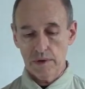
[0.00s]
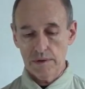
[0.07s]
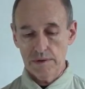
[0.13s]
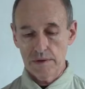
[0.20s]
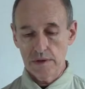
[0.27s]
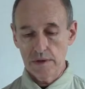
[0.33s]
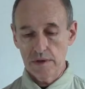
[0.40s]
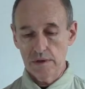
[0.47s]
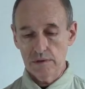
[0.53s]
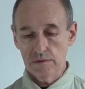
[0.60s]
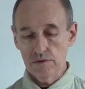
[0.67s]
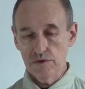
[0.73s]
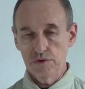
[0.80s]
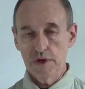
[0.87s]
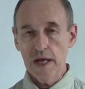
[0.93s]
the
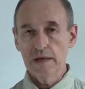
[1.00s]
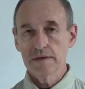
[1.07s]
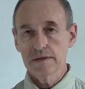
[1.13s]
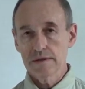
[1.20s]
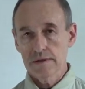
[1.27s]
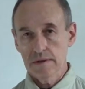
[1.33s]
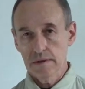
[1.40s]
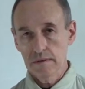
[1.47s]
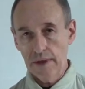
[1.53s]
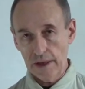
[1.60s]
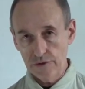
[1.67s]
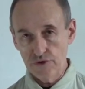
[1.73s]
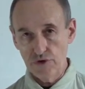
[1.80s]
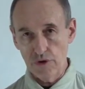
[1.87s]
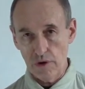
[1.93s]
today's
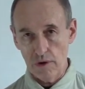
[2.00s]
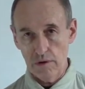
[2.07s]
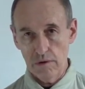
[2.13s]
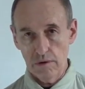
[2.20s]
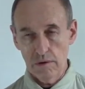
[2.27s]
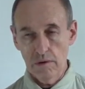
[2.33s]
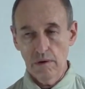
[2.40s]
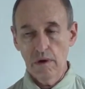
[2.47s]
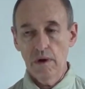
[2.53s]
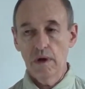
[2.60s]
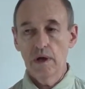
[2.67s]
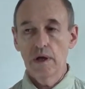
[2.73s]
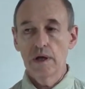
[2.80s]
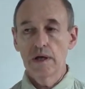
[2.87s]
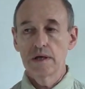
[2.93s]
lecture
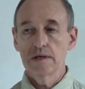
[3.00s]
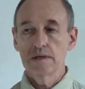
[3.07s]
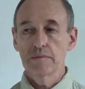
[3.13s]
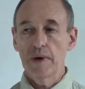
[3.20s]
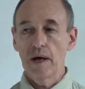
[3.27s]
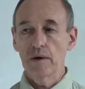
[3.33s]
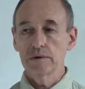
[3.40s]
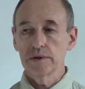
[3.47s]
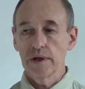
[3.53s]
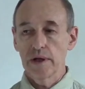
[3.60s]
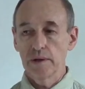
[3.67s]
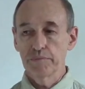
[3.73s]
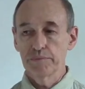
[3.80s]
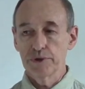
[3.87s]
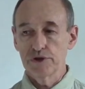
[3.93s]
is about
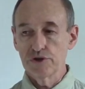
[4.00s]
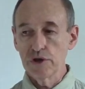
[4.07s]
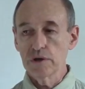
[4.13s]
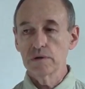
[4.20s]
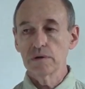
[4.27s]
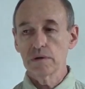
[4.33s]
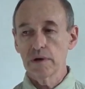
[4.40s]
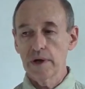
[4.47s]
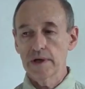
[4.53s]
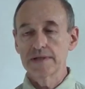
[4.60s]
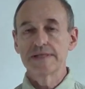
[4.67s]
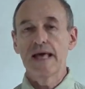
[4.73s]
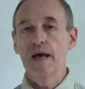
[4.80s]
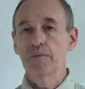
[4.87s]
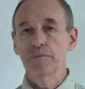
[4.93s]
a particular
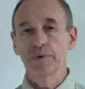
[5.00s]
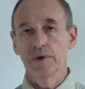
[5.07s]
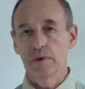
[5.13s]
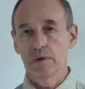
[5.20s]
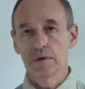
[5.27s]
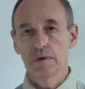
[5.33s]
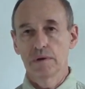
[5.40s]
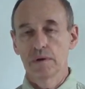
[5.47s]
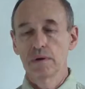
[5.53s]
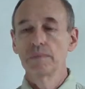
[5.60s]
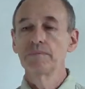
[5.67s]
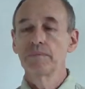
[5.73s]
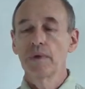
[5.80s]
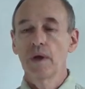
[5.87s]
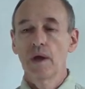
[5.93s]
example
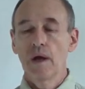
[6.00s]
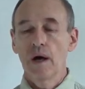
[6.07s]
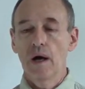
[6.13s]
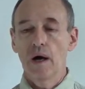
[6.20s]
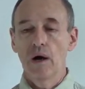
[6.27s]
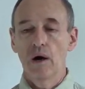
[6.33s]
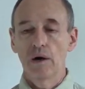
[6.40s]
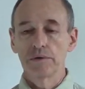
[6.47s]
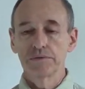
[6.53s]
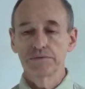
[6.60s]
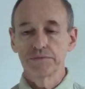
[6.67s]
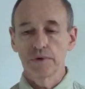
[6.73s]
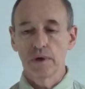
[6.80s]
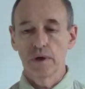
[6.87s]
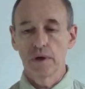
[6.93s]

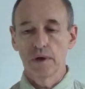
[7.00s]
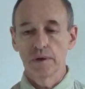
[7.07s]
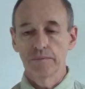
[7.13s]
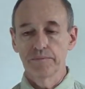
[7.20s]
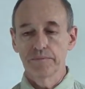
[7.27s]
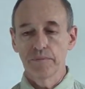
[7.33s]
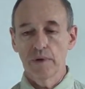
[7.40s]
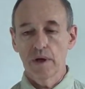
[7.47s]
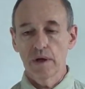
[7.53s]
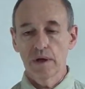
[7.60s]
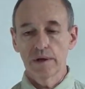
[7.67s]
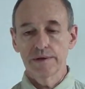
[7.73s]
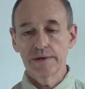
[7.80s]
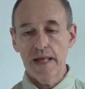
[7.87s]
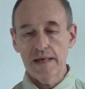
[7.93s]
of um,
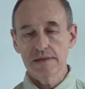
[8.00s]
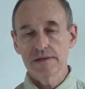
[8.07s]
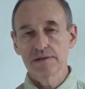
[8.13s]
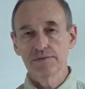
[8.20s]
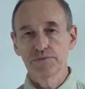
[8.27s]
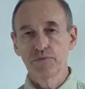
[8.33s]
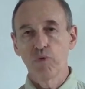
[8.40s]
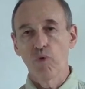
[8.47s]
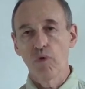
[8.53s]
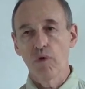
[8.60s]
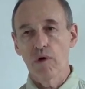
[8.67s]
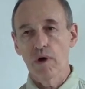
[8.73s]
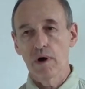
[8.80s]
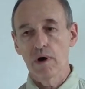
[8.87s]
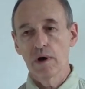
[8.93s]
test
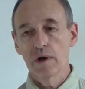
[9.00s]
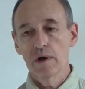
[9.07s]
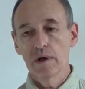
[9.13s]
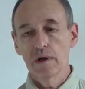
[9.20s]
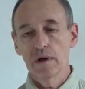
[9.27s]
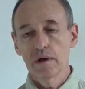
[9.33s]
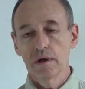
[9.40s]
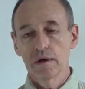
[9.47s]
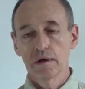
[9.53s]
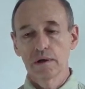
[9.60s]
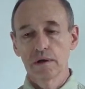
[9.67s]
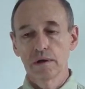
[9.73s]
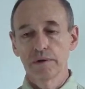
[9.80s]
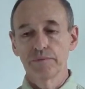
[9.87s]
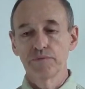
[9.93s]
for
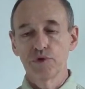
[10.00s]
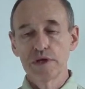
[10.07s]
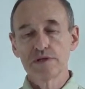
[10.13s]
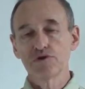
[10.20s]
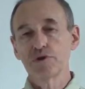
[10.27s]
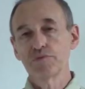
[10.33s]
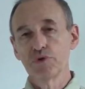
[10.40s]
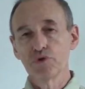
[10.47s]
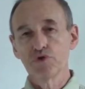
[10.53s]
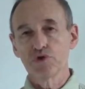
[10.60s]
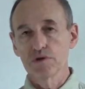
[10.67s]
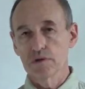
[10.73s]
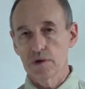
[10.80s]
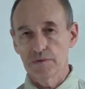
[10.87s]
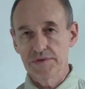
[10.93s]
uh,
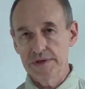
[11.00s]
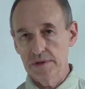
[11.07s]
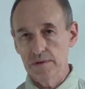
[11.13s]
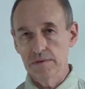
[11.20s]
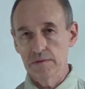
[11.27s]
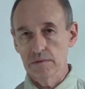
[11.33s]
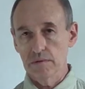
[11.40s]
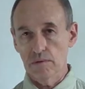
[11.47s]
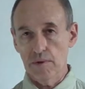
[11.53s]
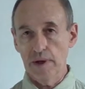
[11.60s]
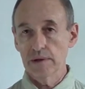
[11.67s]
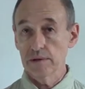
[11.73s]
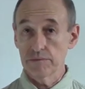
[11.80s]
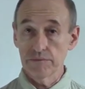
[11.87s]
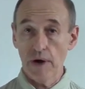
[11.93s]
distribution of certain
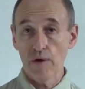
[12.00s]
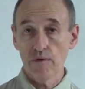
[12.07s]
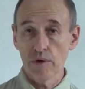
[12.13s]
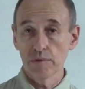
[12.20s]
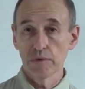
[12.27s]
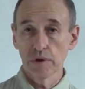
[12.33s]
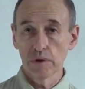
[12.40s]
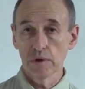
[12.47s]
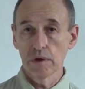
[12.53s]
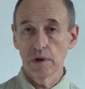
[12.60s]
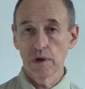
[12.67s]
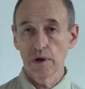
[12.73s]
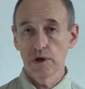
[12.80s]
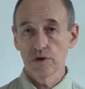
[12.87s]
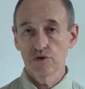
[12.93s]
random variable
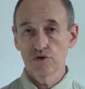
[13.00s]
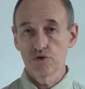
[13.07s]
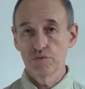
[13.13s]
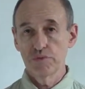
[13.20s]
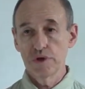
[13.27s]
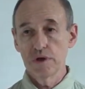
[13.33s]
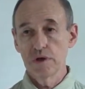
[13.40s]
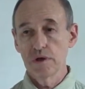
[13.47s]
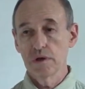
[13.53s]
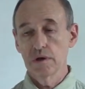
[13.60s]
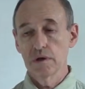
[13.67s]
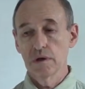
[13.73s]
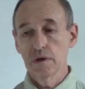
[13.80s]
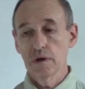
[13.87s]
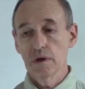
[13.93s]
to be
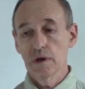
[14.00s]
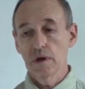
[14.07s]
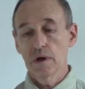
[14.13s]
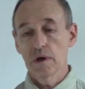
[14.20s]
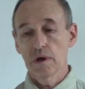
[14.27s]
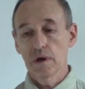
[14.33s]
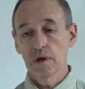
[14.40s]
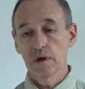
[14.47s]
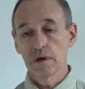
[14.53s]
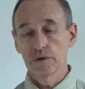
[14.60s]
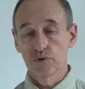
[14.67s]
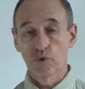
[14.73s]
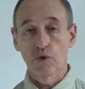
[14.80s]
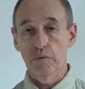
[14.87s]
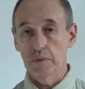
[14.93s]
uh,
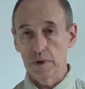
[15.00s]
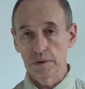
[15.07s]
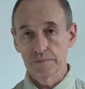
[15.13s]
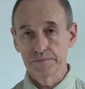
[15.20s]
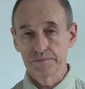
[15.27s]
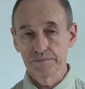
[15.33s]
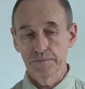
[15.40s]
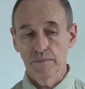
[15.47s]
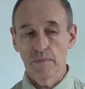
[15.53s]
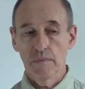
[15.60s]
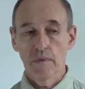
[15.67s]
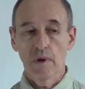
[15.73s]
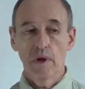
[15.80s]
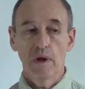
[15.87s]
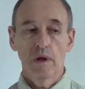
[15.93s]
normal.
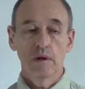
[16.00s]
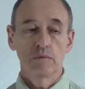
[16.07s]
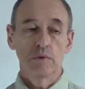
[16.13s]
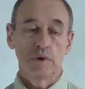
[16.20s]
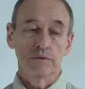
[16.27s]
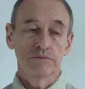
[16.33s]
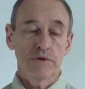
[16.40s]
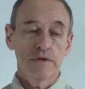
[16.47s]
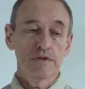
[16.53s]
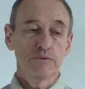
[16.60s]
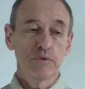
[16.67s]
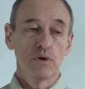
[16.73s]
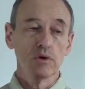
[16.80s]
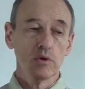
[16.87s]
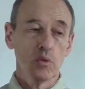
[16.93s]
Well, first
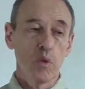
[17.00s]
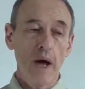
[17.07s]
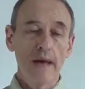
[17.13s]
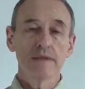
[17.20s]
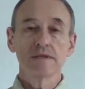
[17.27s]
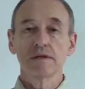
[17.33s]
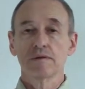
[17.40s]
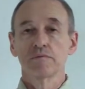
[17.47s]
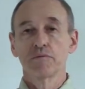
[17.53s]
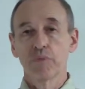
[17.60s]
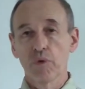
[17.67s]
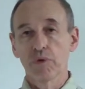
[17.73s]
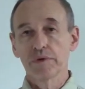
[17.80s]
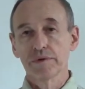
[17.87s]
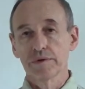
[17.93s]
of all, why is it
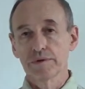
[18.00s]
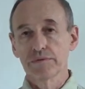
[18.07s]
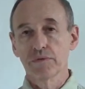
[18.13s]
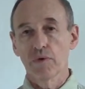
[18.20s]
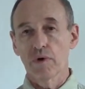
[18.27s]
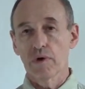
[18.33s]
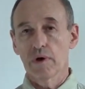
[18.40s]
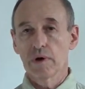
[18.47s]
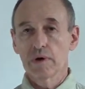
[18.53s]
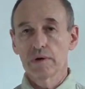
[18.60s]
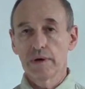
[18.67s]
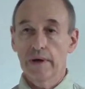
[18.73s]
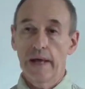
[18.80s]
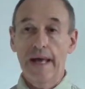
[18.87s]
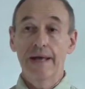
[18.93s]
important for
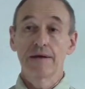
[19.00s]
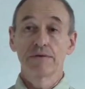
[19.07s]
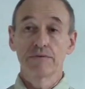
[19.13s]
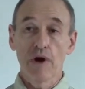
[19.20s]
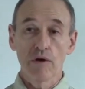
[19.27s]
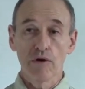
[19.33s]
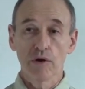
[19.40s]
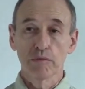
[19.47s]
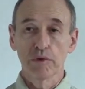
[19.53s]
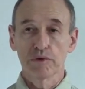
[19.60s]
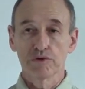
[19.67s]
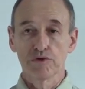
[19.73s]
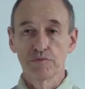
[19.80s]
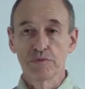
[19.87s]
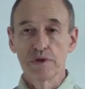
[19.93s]
any variable
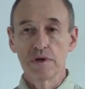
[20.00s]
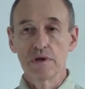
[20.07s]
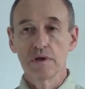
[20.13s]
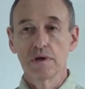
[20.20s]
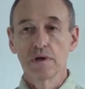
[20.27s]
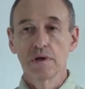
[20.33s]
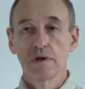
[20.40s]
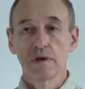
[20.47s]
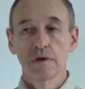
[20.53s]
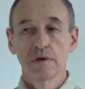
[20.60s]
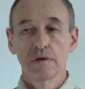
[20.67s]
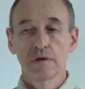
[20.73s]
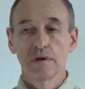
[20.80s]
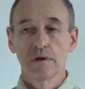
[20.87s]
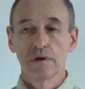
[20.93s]
to be
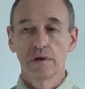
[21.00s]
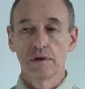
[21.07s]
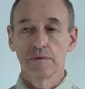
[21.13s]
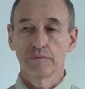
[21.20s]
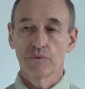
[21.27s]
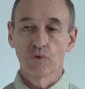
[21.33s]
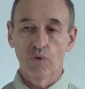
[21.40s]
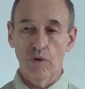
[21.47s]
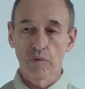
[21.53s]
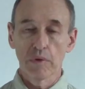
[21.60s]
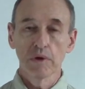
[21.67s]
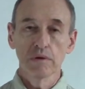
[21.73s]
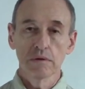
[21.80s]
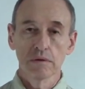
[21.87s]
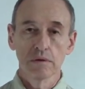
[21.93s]
uh,
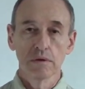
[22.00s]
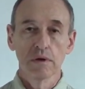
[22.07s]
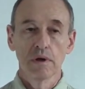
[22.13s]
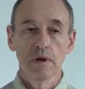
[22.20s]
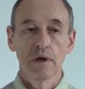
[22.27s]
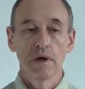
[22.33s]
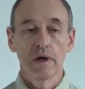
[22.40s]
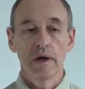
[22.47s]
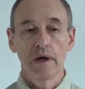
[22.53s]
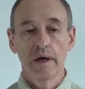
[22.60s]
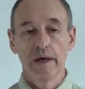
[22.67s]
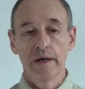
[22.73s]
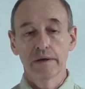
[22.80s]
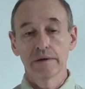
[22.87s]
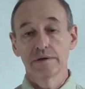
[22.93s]
normal?
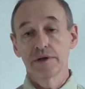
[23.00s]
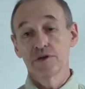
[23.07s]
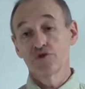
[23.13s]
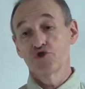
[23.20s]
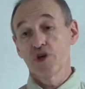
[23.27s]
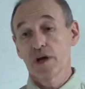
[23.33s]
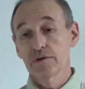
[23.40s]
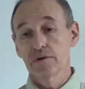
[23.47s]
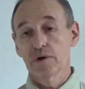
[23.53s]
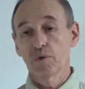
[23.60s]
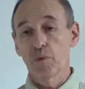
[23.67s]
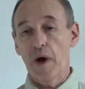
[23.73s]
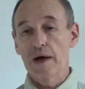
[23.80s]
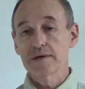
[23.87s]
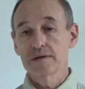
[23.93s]
And in
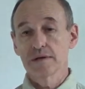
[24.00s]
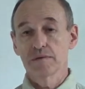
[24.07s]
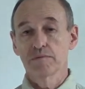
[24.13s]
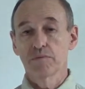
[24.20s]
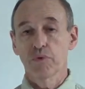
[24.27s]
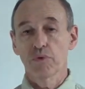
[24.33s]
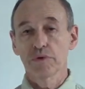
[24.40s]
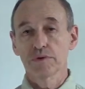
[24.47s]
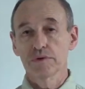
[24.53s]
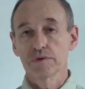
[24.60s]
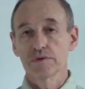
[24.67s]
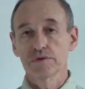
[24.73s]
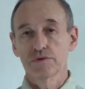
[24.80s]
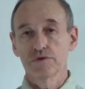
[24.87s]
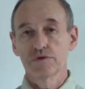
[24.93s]
general, why is it
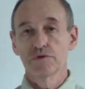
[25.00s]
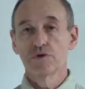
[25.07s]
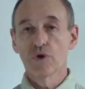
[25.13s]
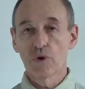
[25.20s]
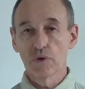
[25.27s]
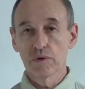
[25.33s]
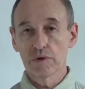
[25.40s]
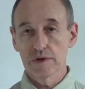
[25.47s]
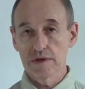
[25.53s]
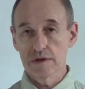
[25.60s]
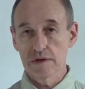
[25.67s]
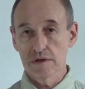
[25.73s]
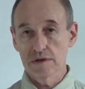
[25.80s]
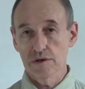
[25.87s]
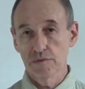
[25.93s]
important to know its
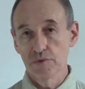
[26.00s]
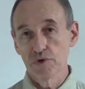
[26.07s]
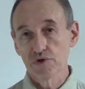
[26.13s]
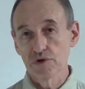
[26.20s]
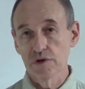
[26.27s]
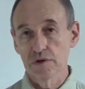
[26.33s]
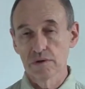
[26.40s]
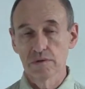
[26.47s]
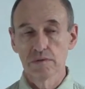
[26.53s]
distribution?